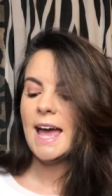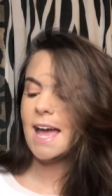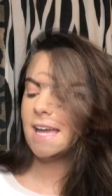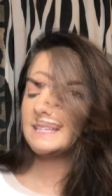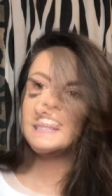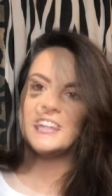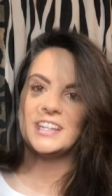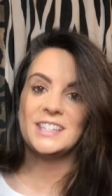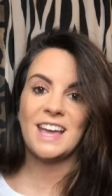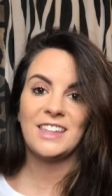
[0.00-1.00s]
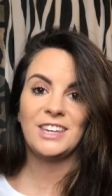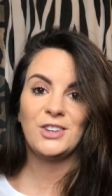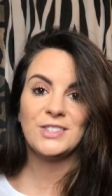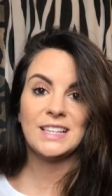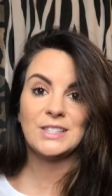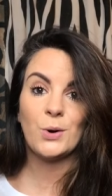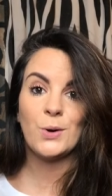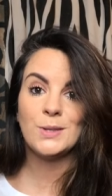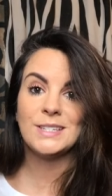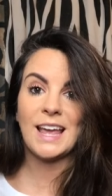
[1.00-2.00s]
And as you can tell, I use these
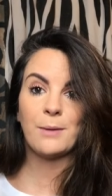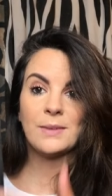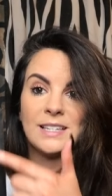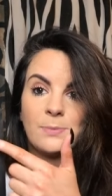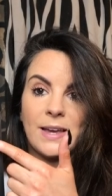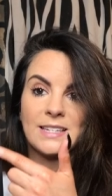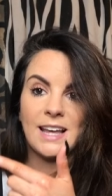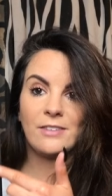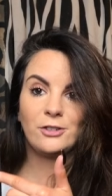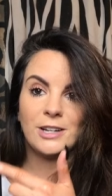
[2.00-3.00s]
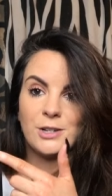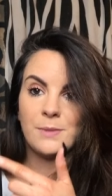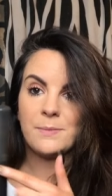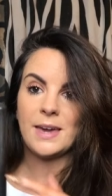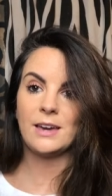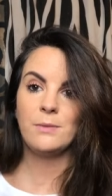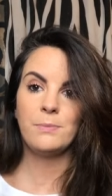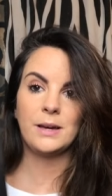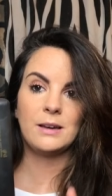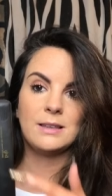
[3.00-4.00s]
all the time, and especially after I do my
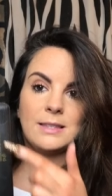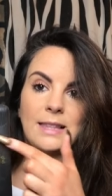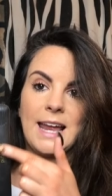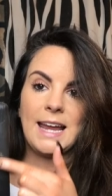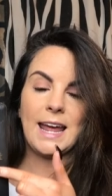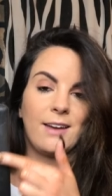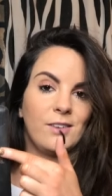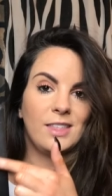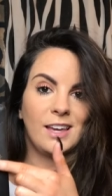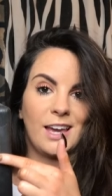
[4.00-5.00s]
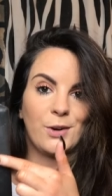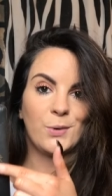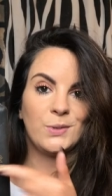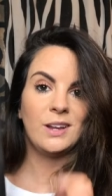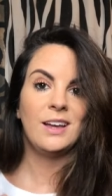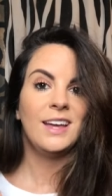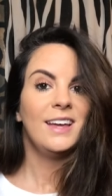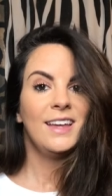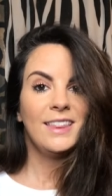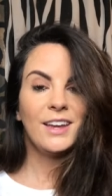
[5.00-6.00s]
makeup, because like everything I own,
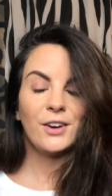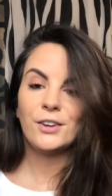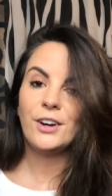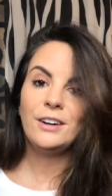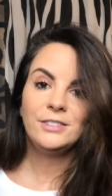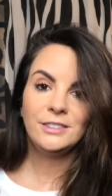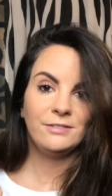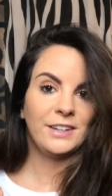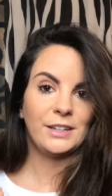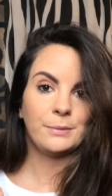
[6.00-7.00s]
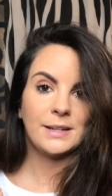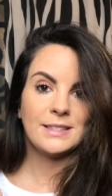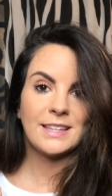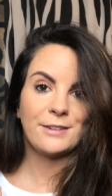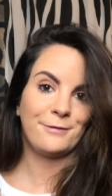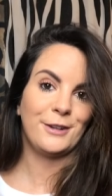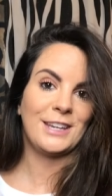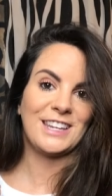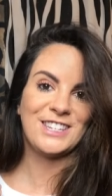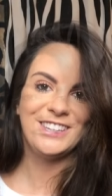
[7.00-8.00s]
they are covered in fingerprints and
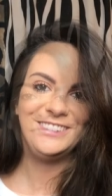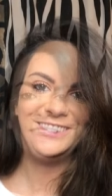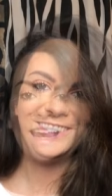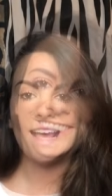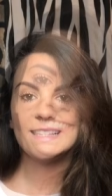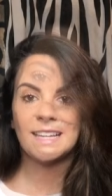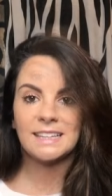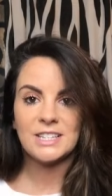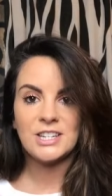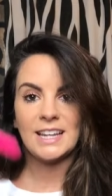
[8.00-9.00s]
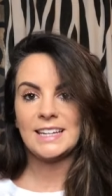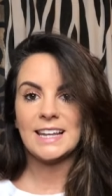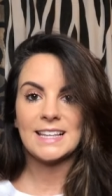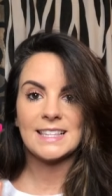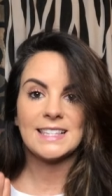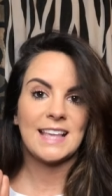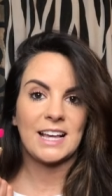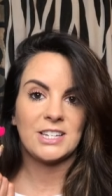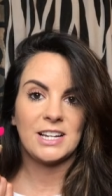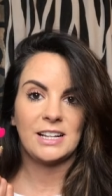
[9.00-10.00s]
foundation. And the last thing that you need is a
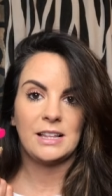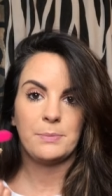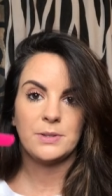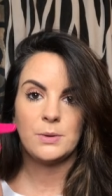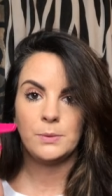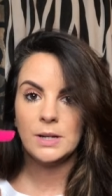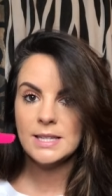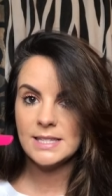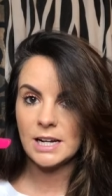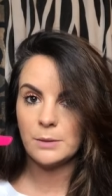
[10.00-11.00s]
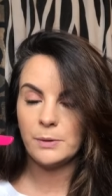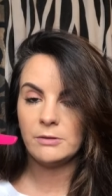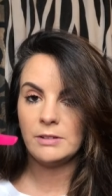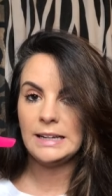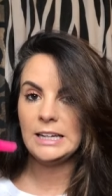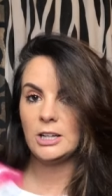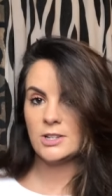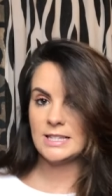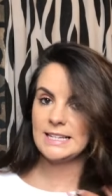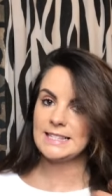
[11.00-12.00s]
sectioning clip. So I'm going to start by really
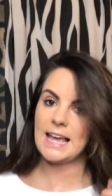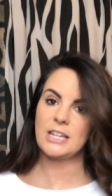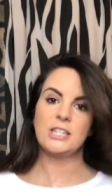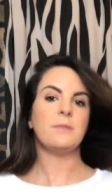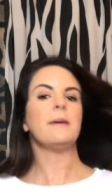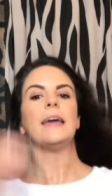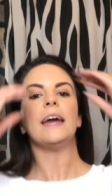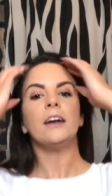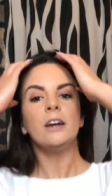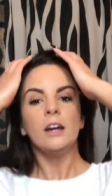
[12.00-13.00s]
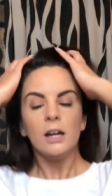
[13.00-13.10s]
loosely sectioning my hair.